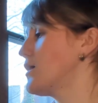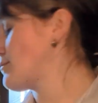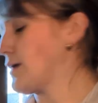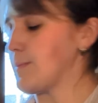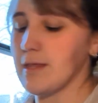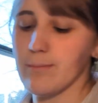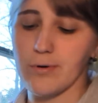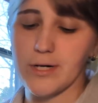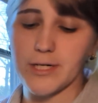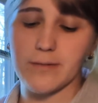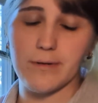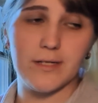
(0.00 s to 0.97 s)
Maybe the
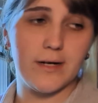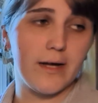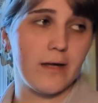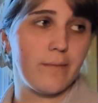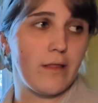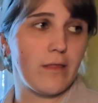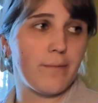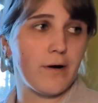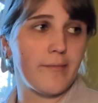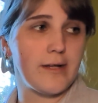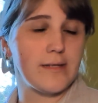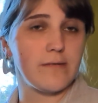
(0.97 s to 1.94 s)
bridge could be talking about the
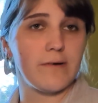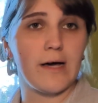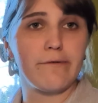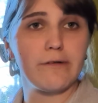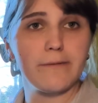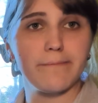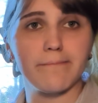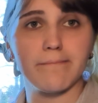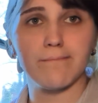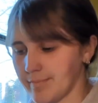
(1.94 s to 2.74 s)
permanence of heaven.